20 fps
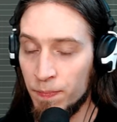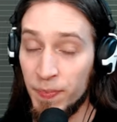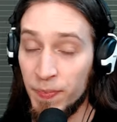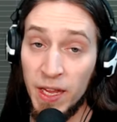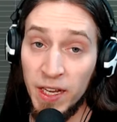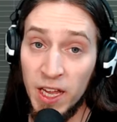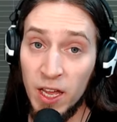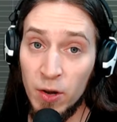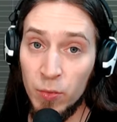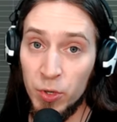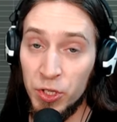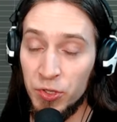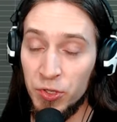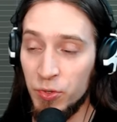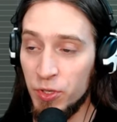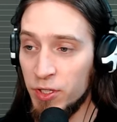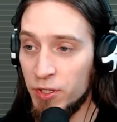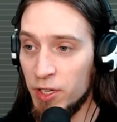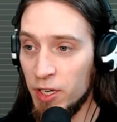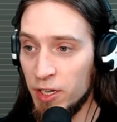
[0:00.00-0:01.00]
Again, we need to
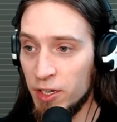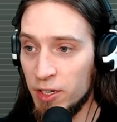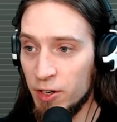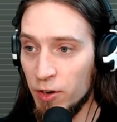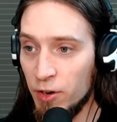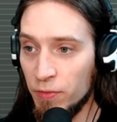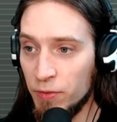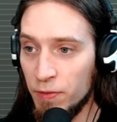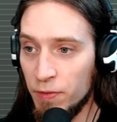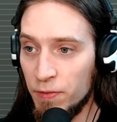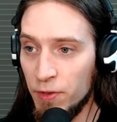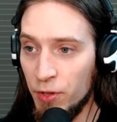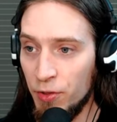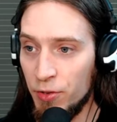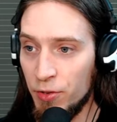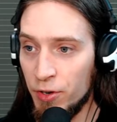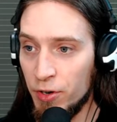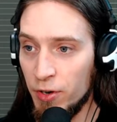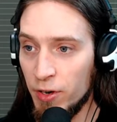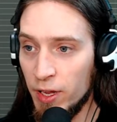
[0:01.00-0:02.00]
take care of the
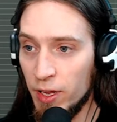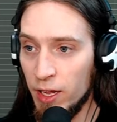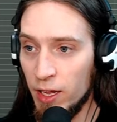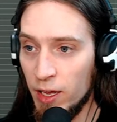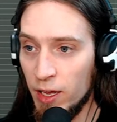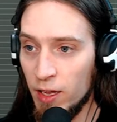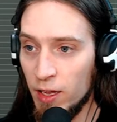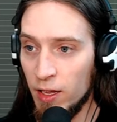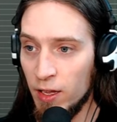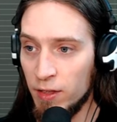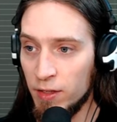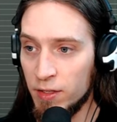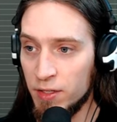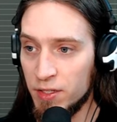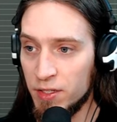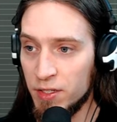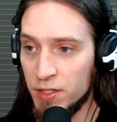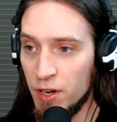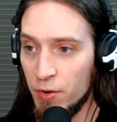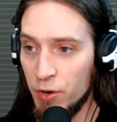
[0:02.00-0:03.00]
filter and the
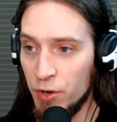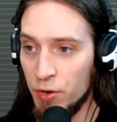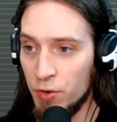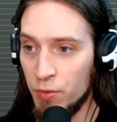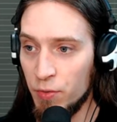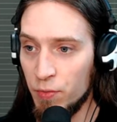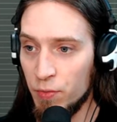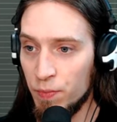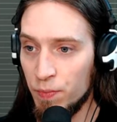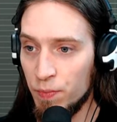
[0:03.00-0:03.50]
stereo.